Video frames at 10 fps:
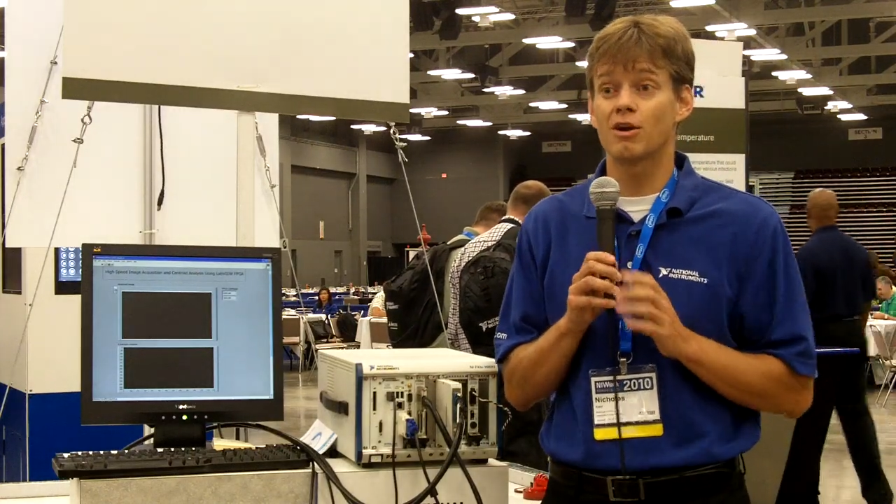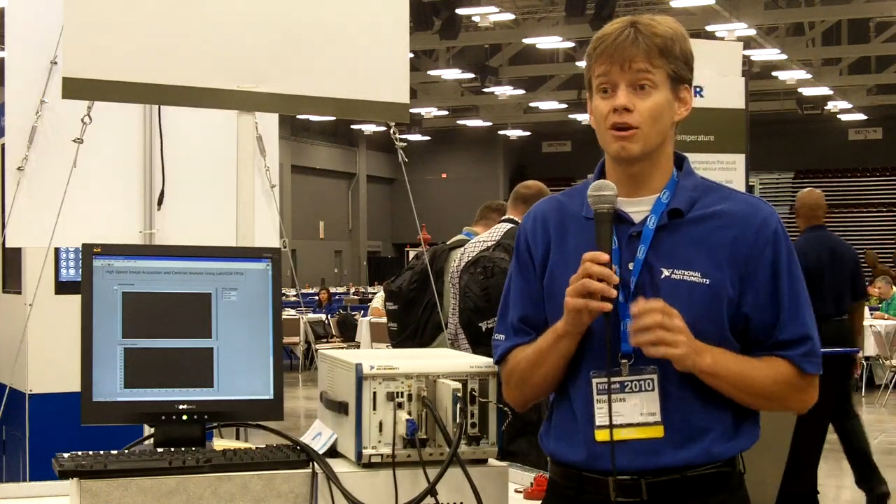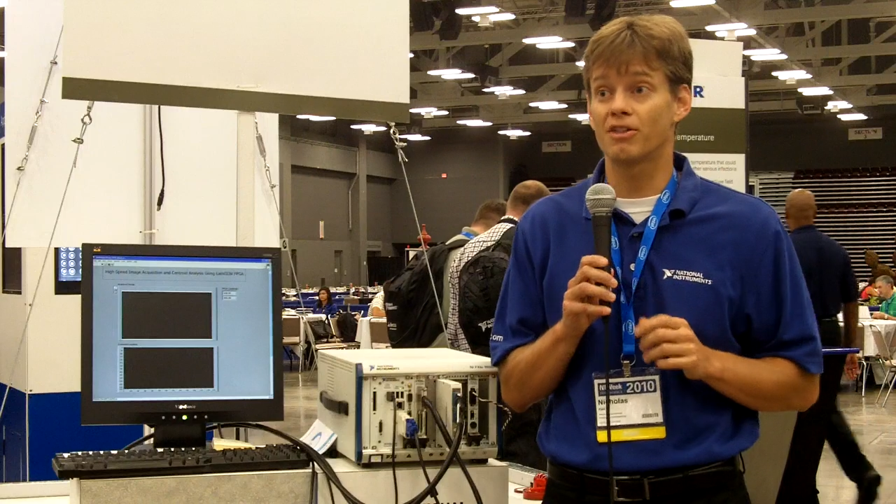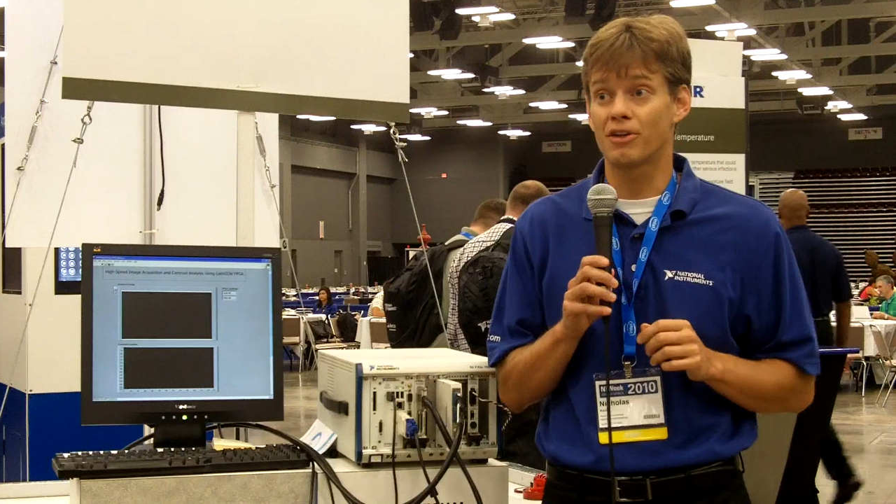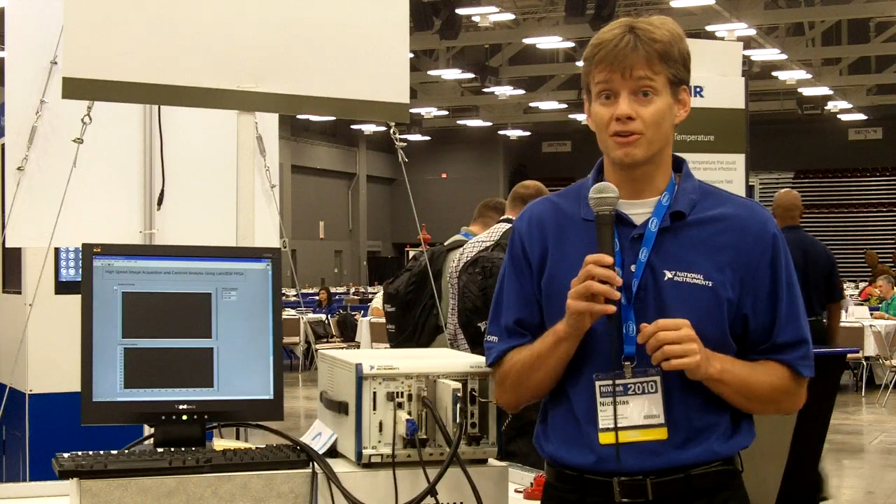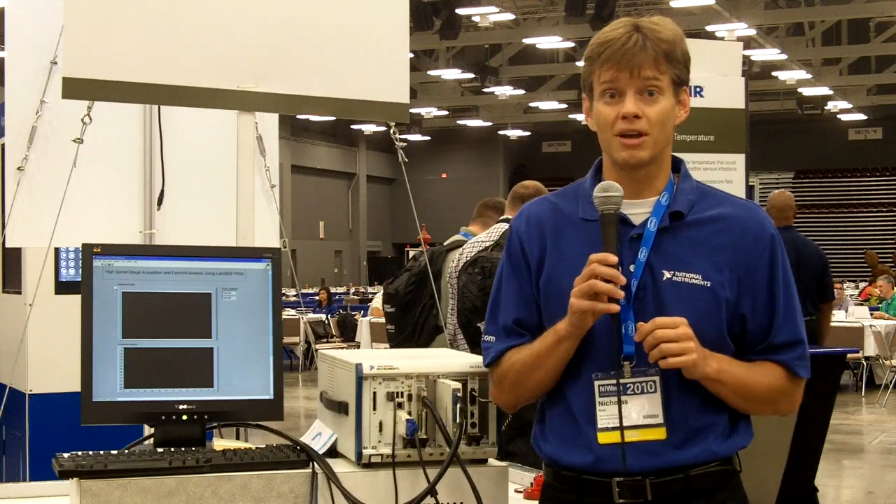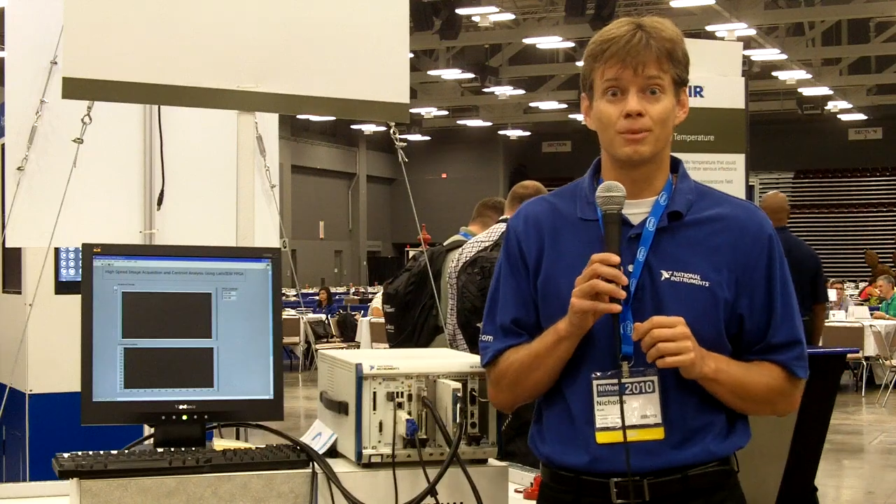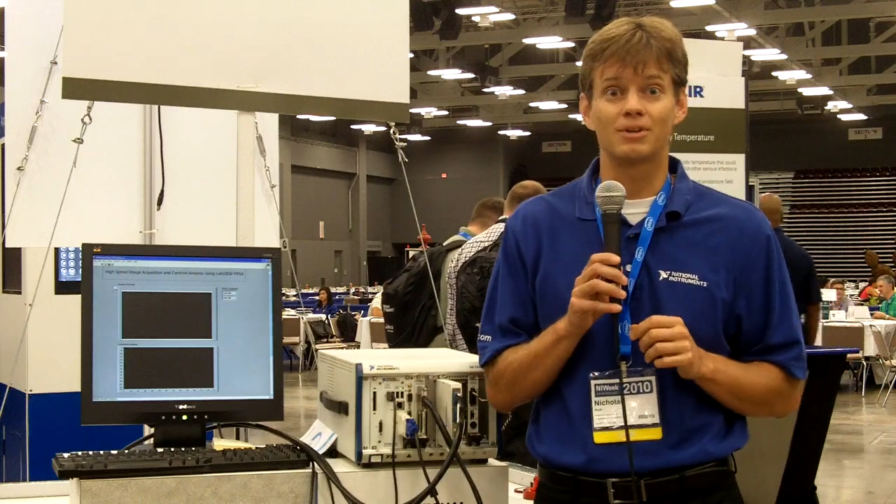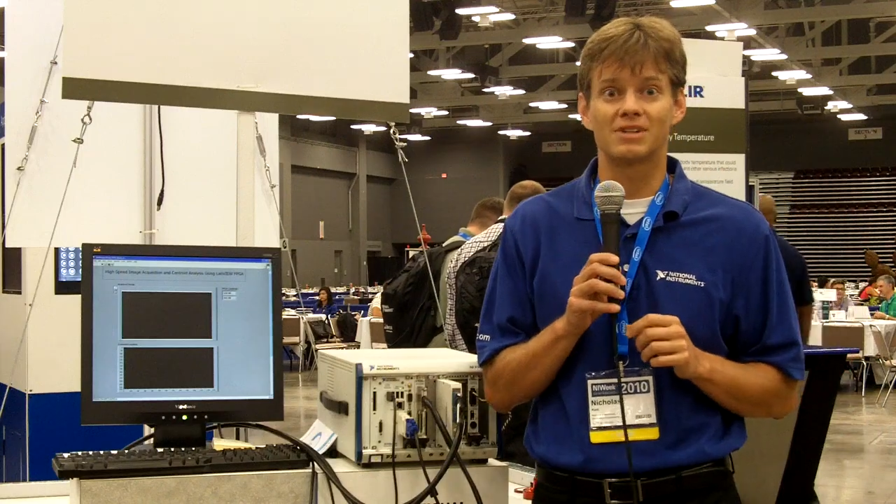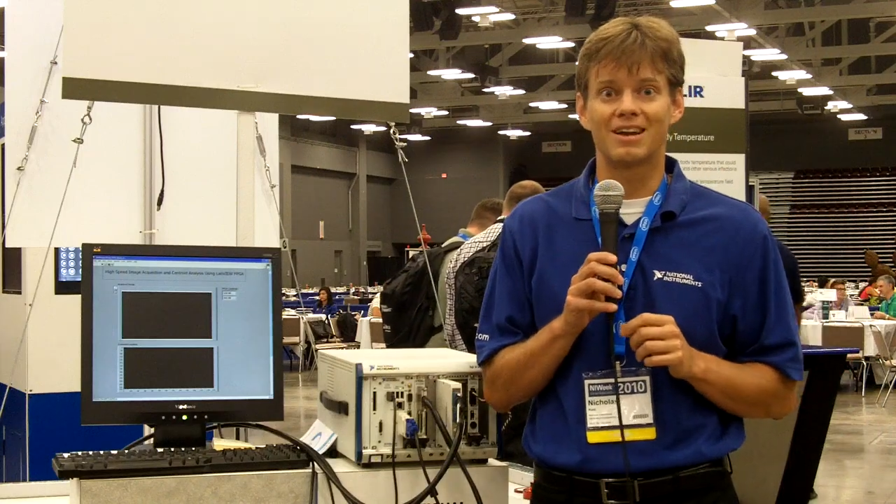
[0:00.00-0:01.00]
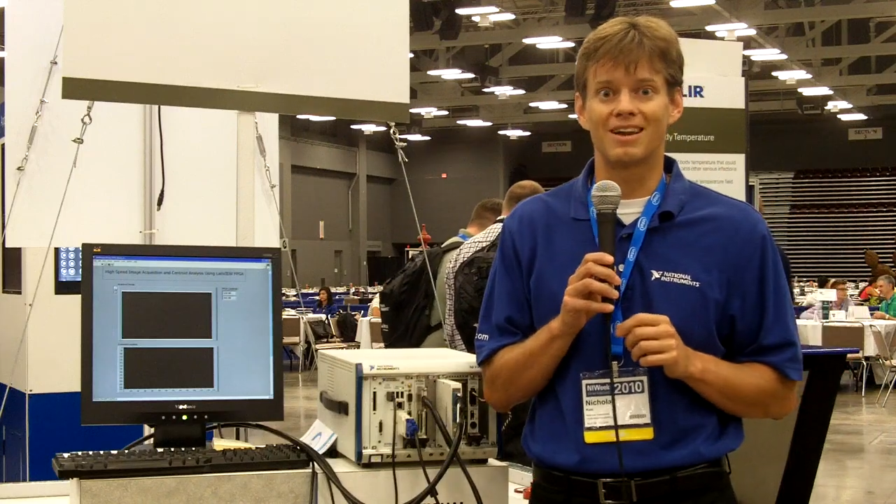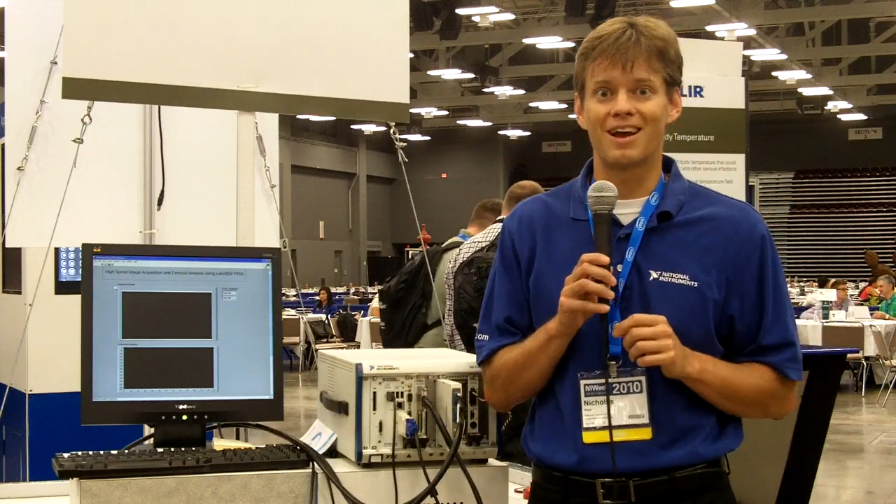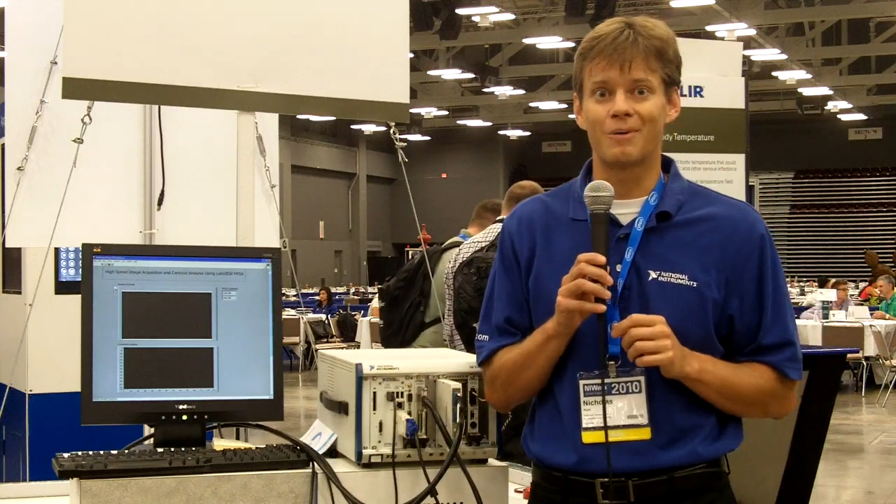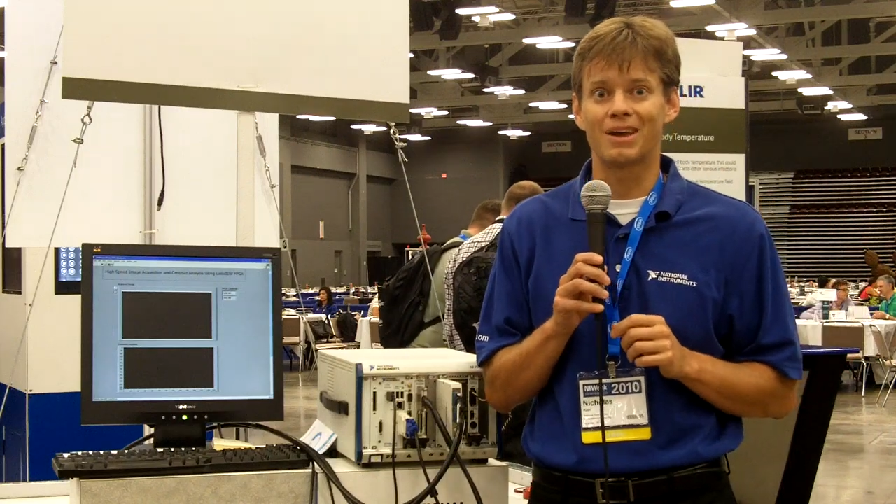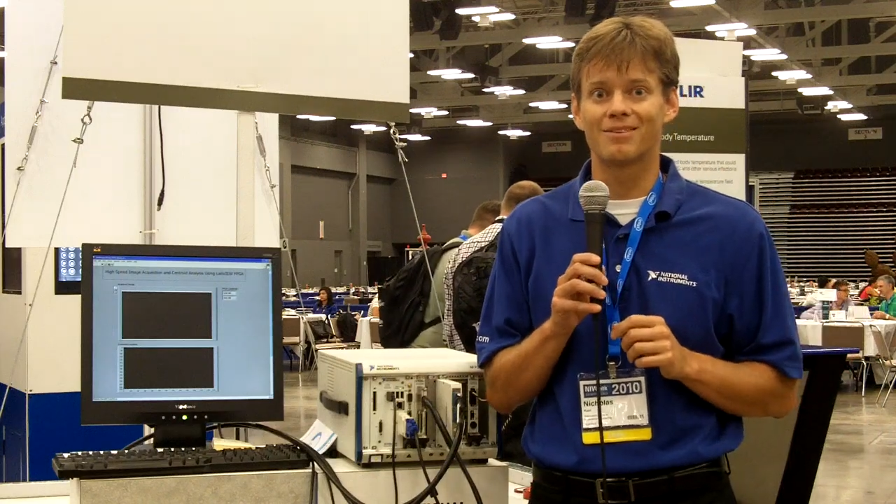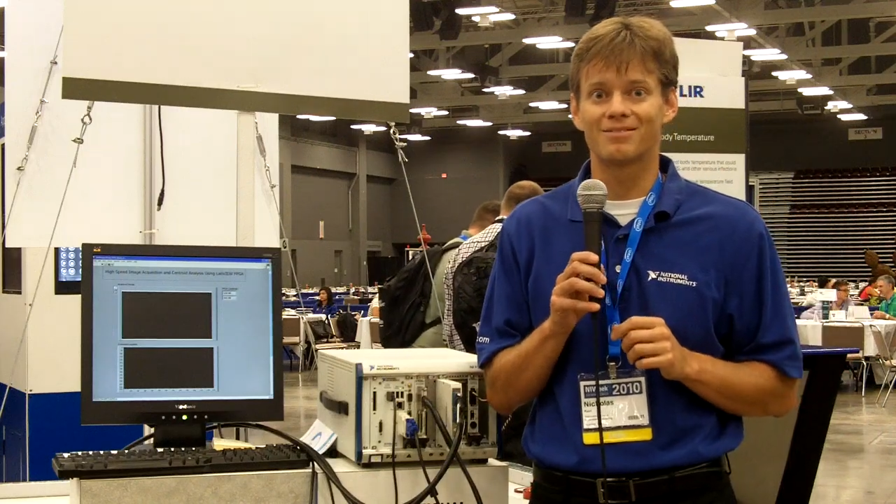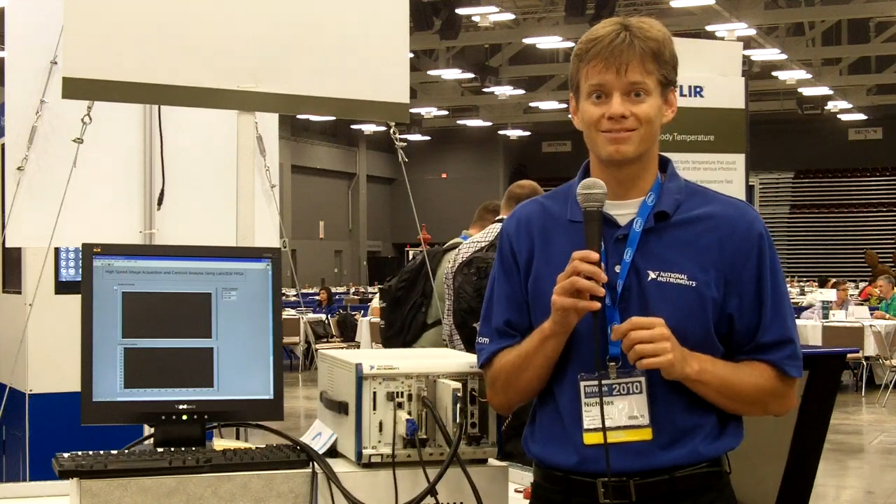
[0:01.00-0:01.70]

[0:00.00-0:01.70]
out all the other demos at NI Week.